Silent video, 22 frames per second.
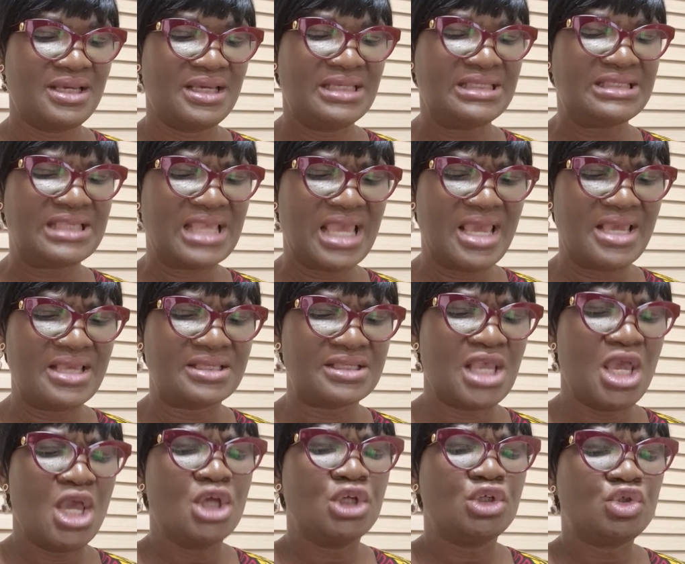It says,
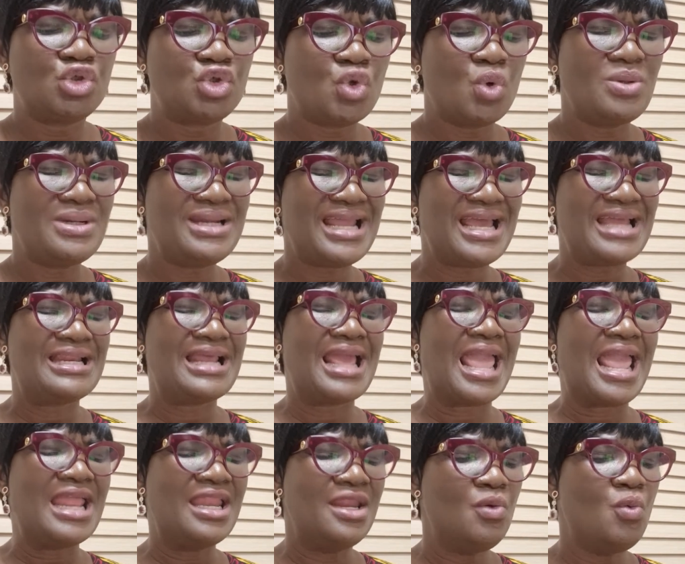Don't let
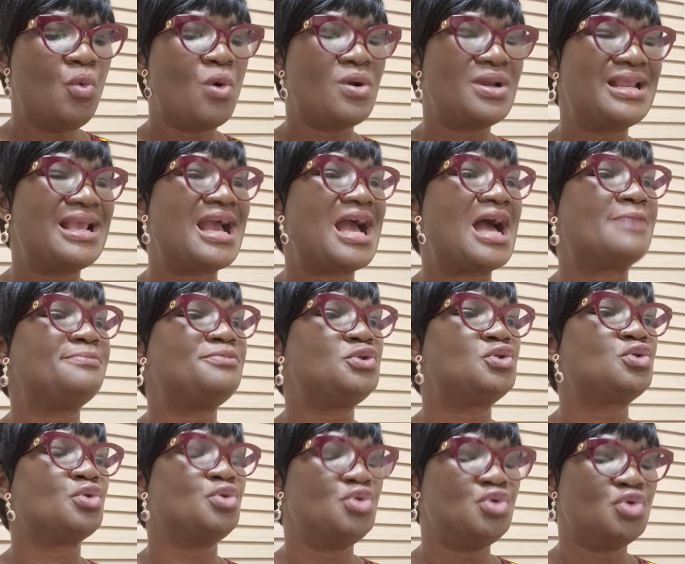anyone
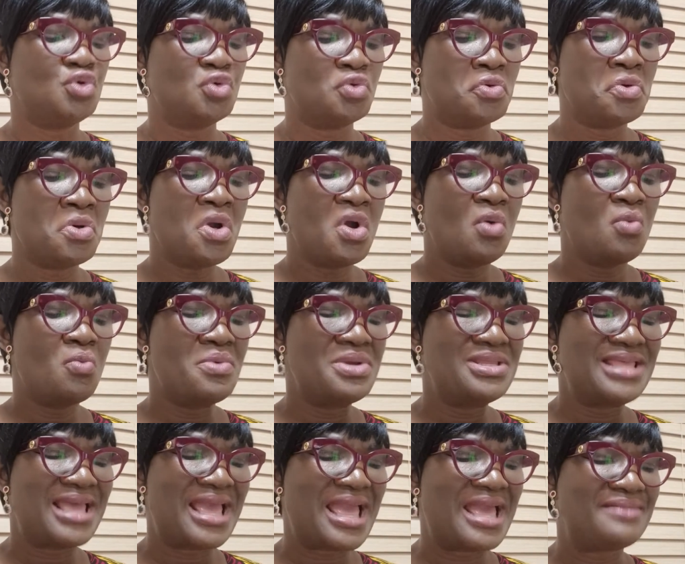capture you
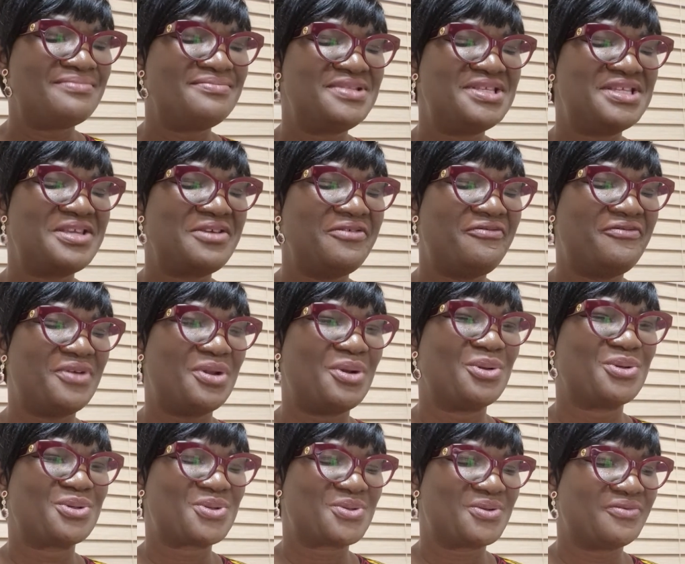with empty
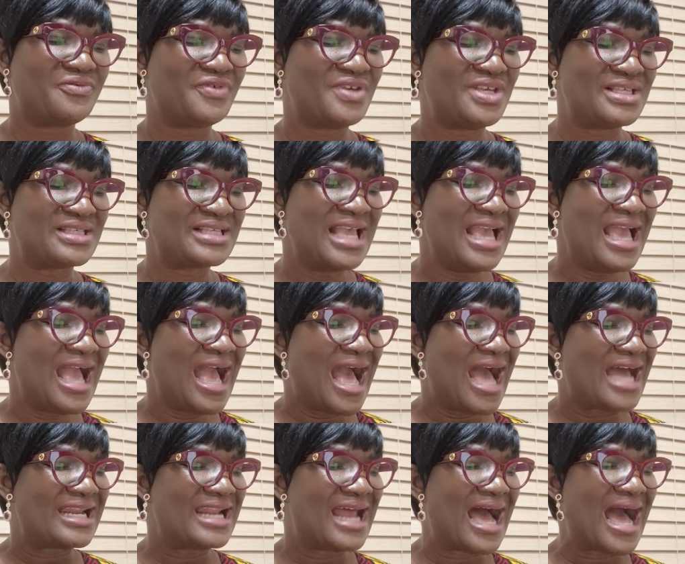philosophies
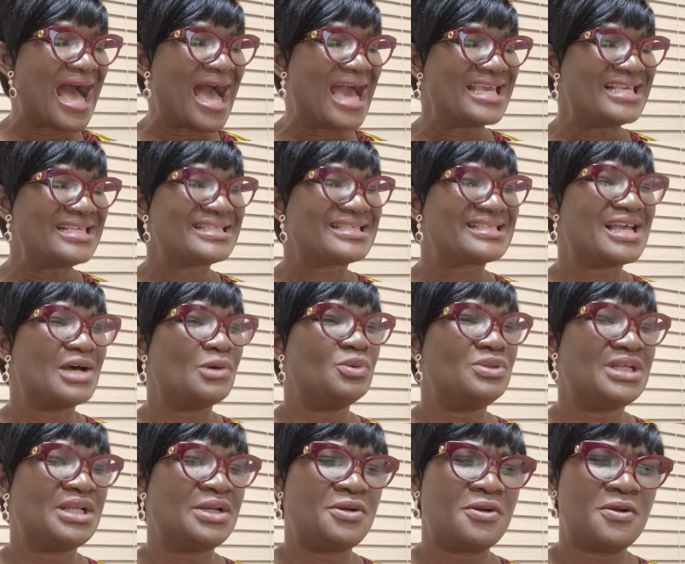and
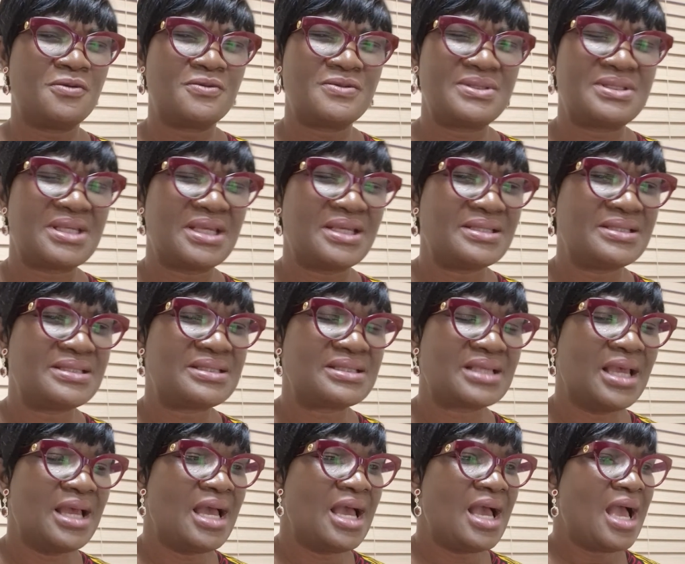high-sounding
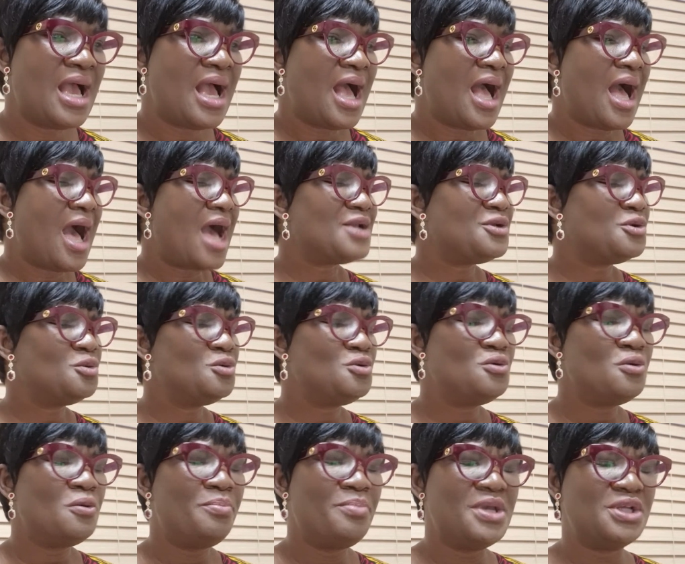nonsense. I don't
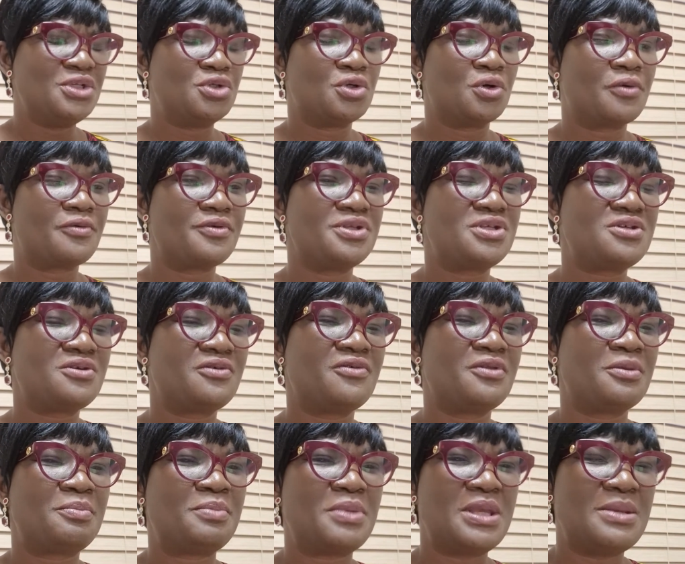know majority of
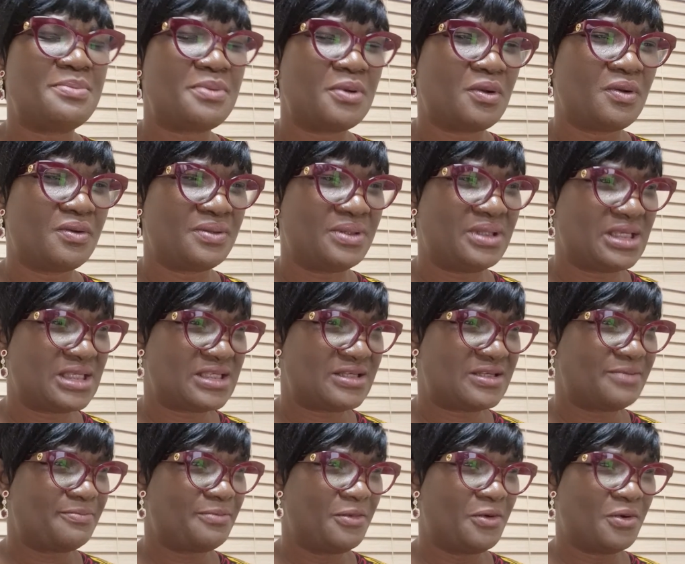the people on
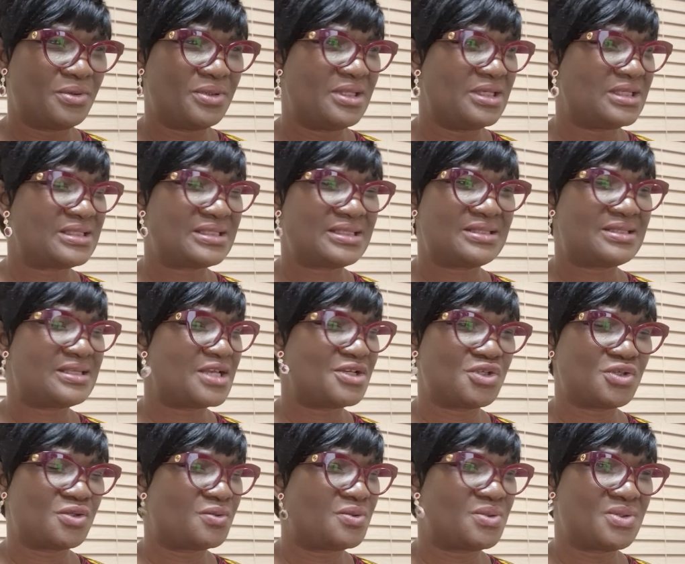this on this
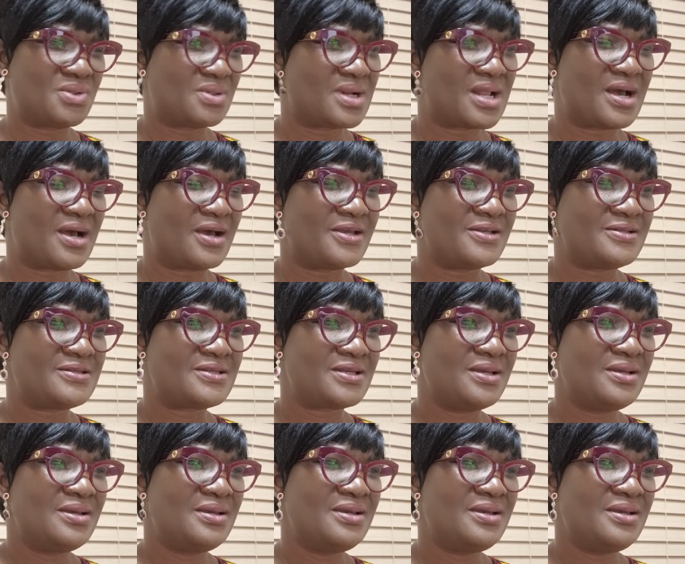session tonight,